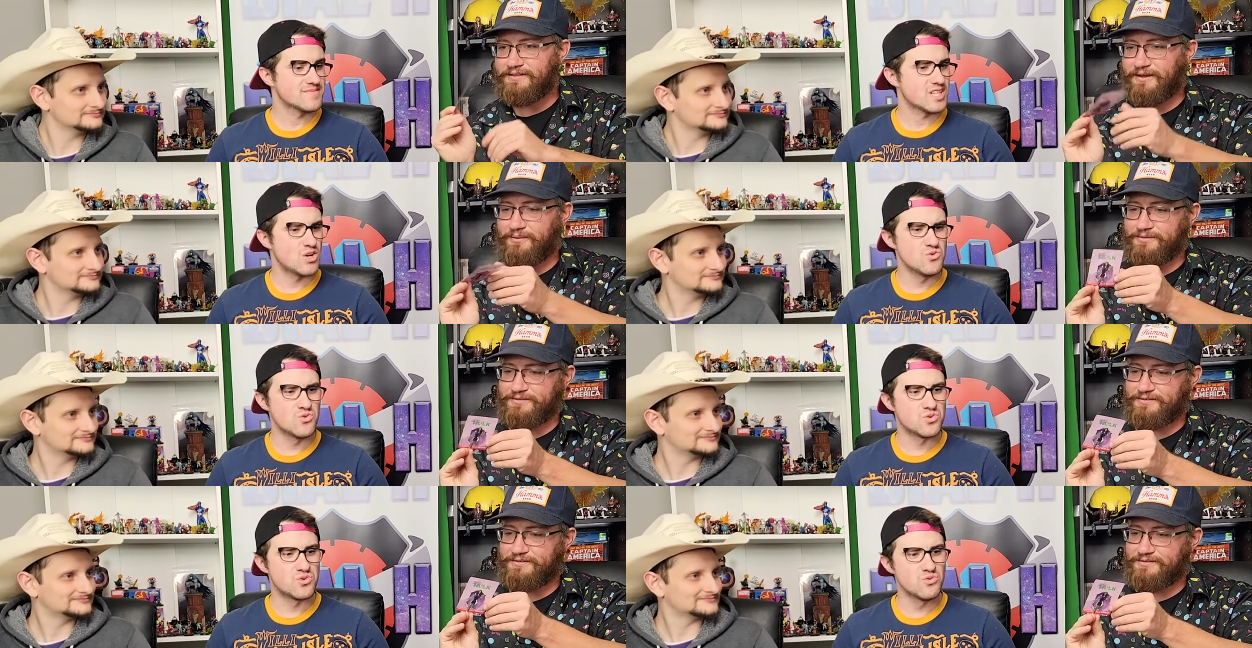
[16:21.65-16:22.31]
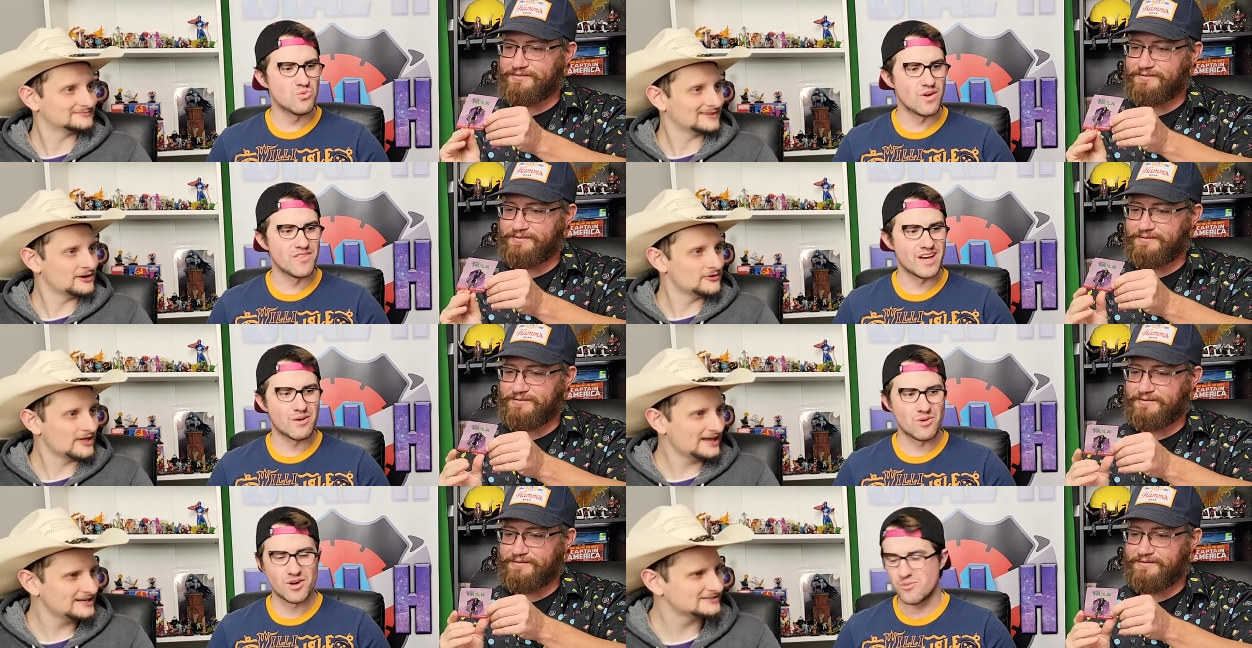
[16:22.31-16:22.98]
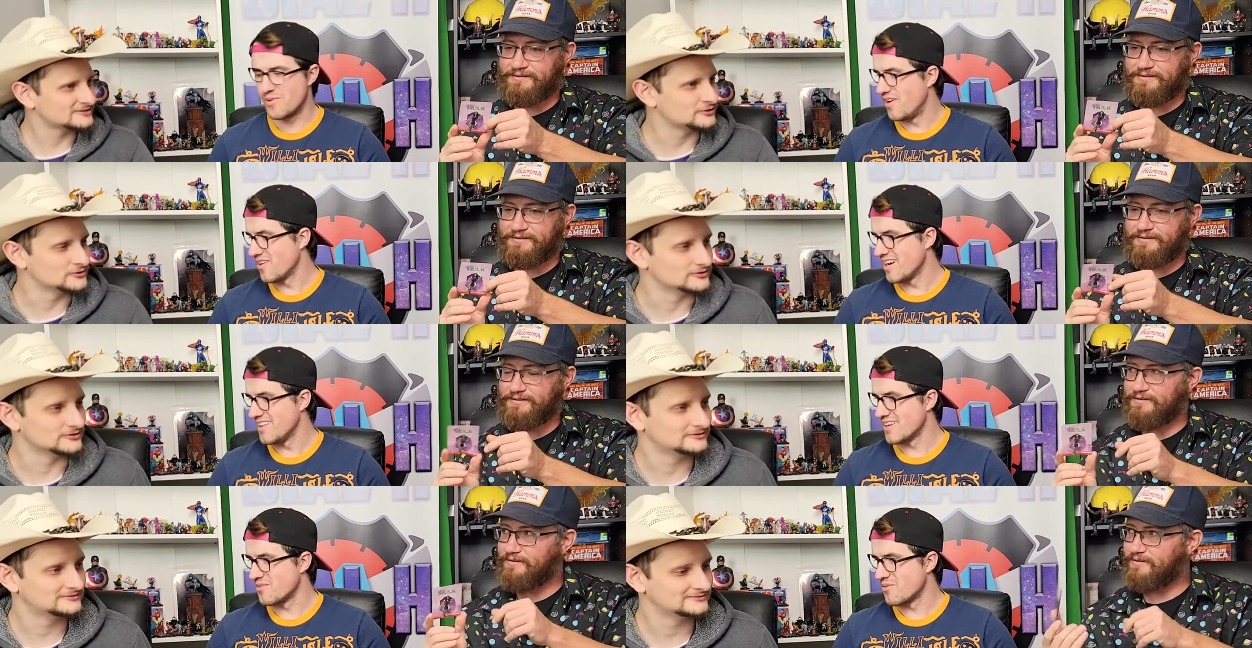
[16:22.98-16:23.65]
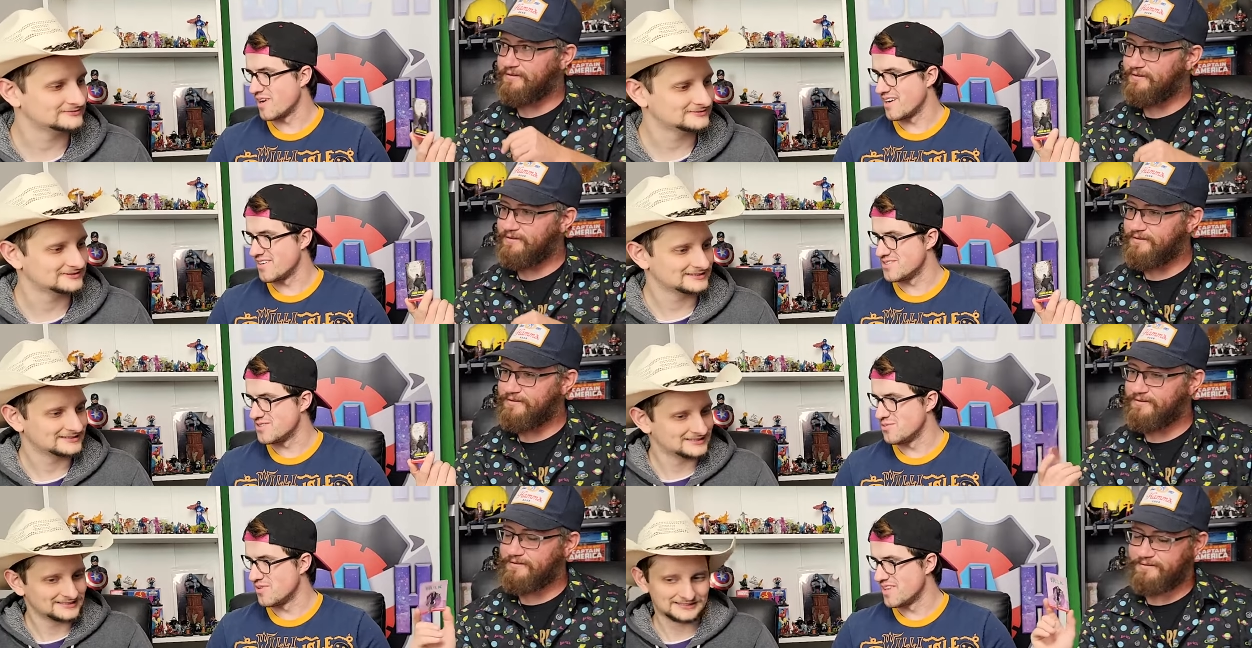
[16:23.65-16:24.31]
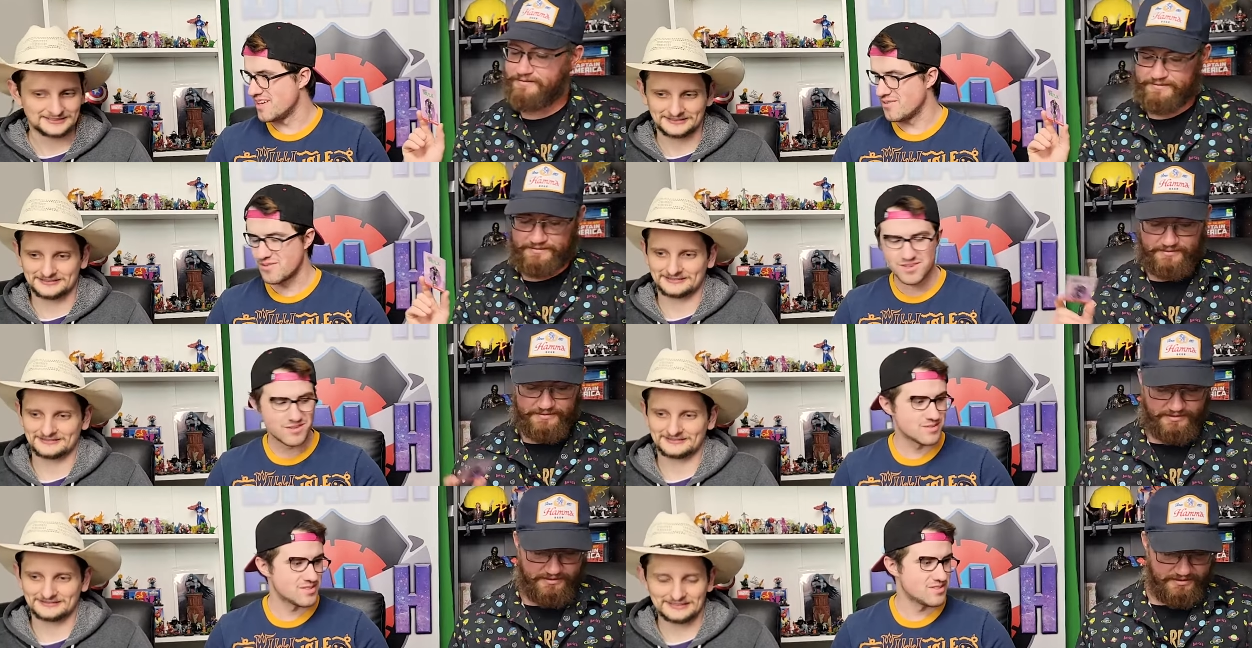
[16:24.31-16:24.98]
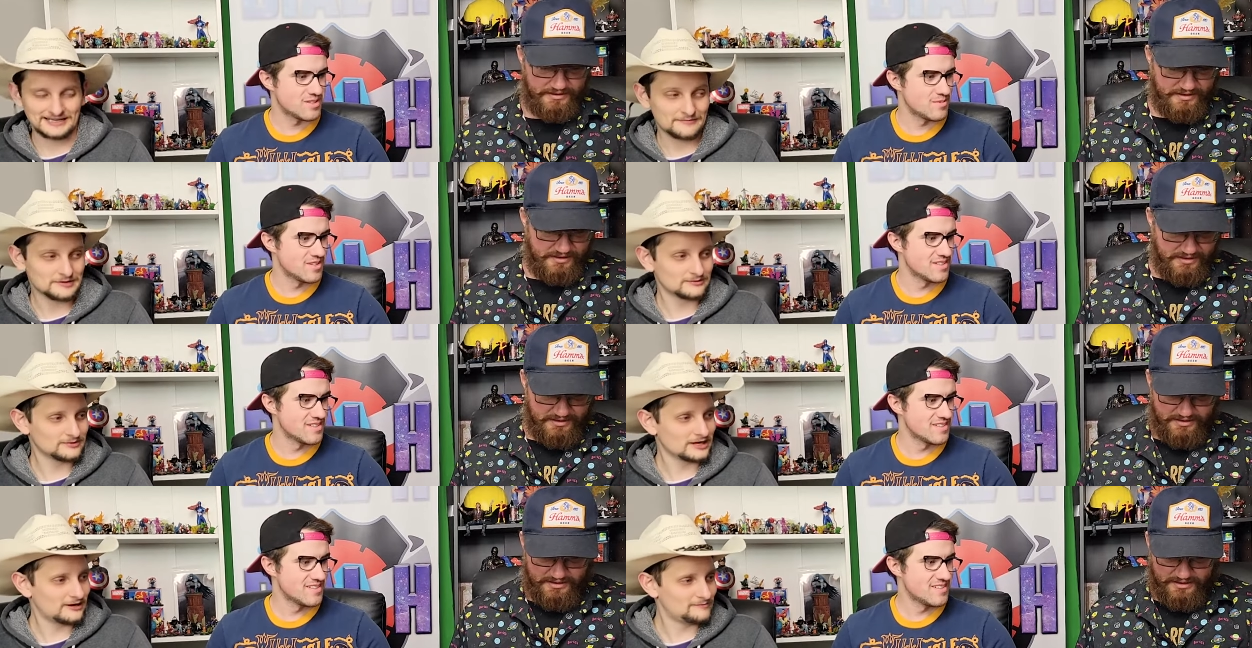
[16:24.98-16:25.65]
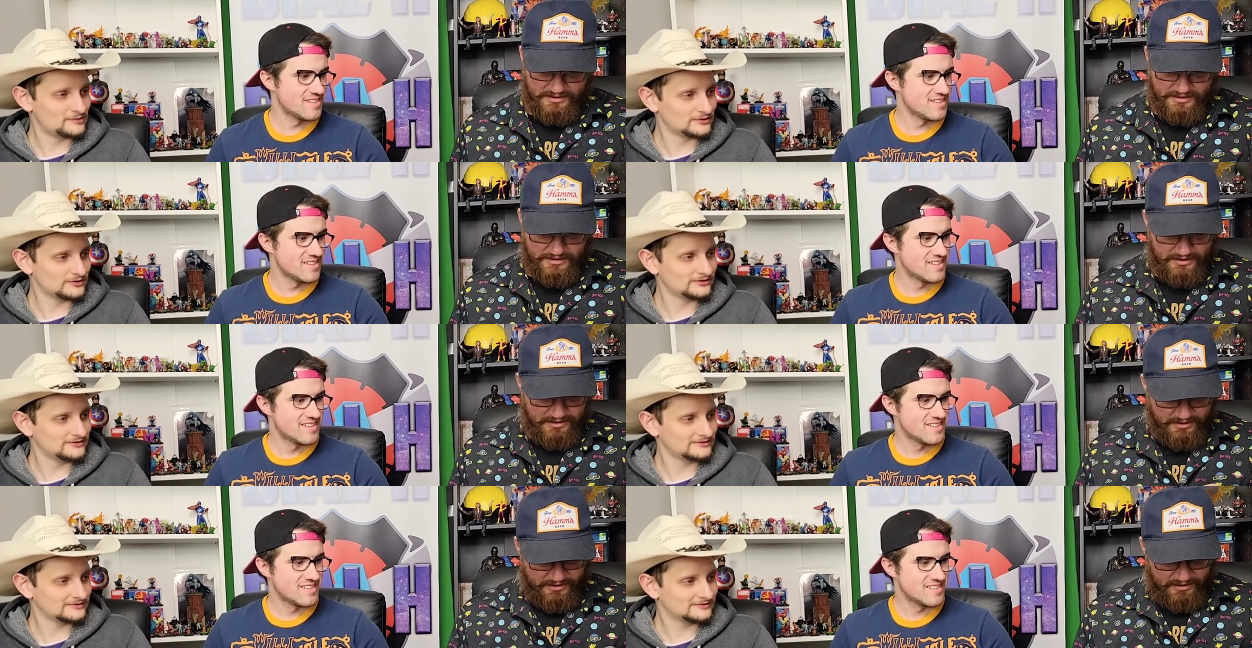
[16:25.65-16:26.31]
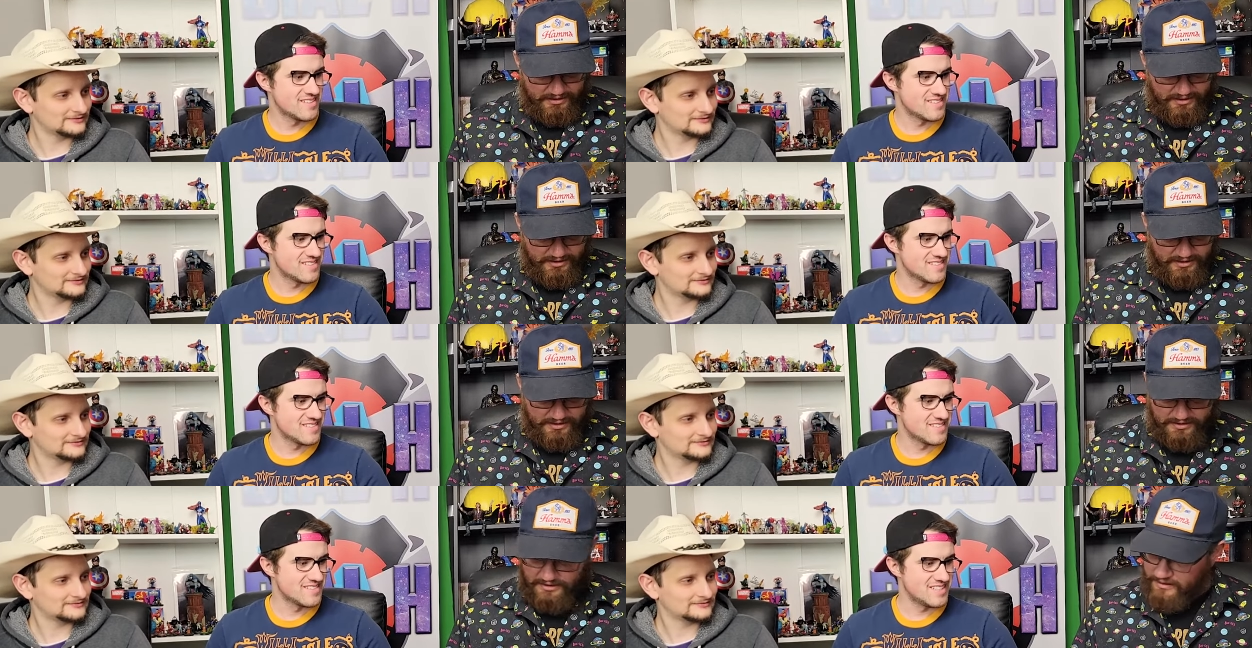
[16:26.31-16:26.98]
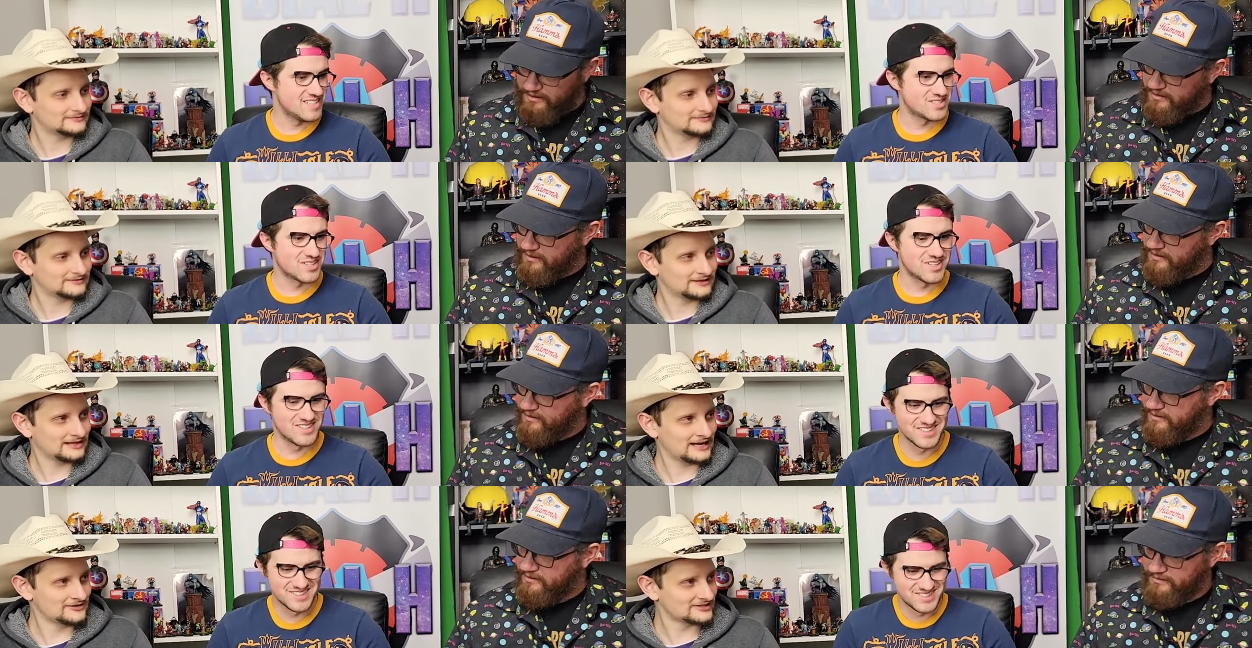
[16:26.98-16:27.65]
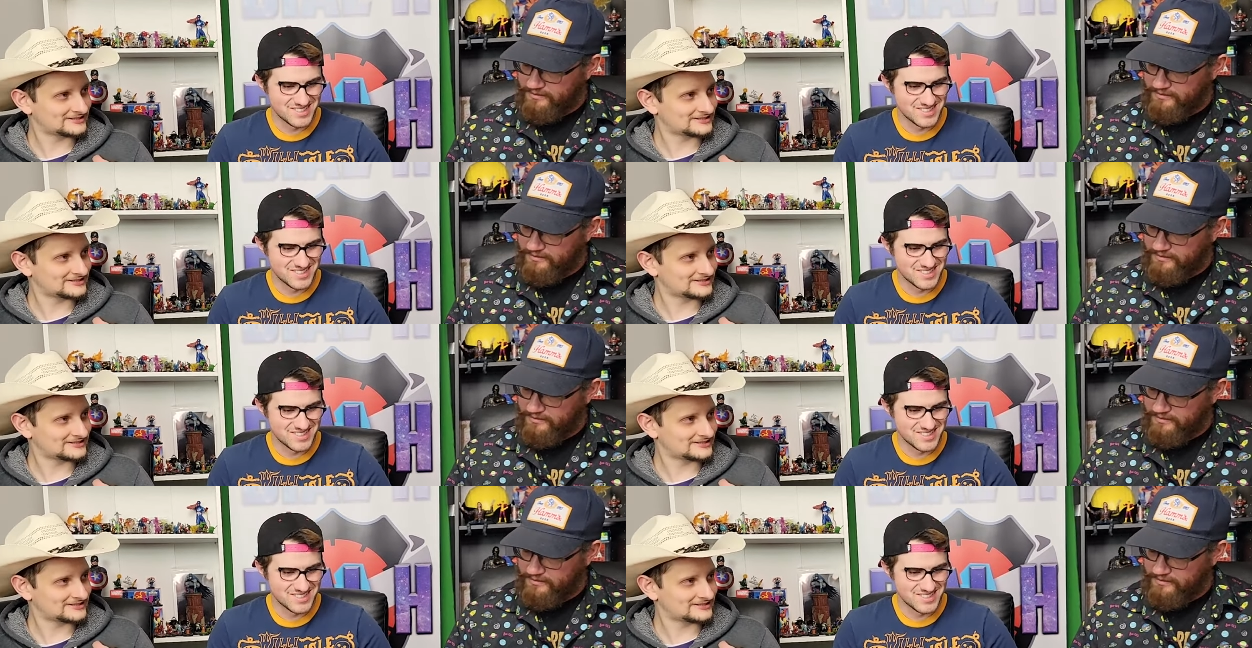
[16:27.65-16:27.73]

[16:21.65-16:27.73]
Speaker 1: That was, who won that, that one? We all got like rares. Who won that one? I mean, we
Speaker 2: all pulled
Speaker 1: each other. in the